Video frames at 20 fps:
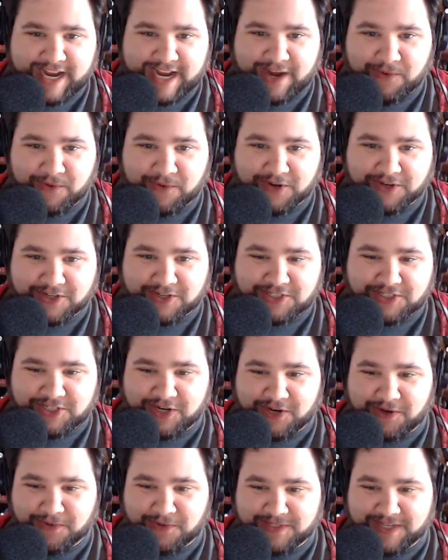Hour
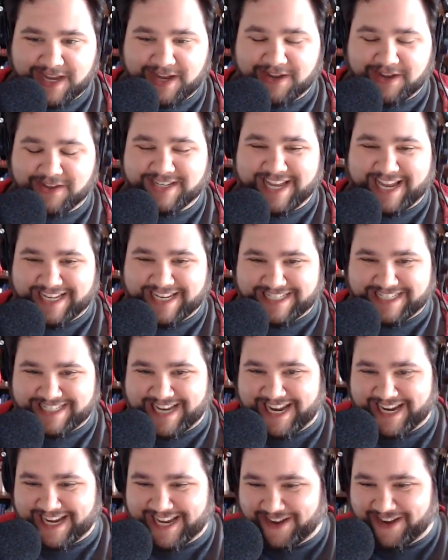show. So, hey,
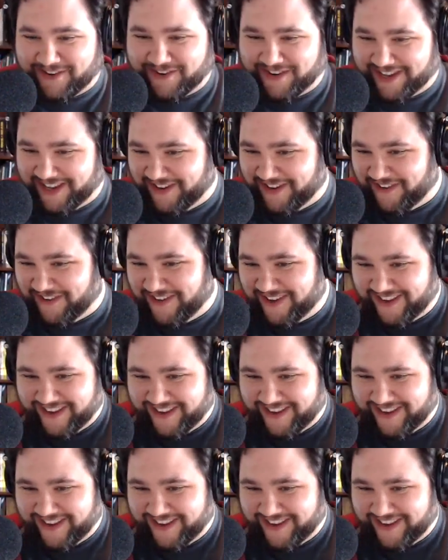Zach, how are you?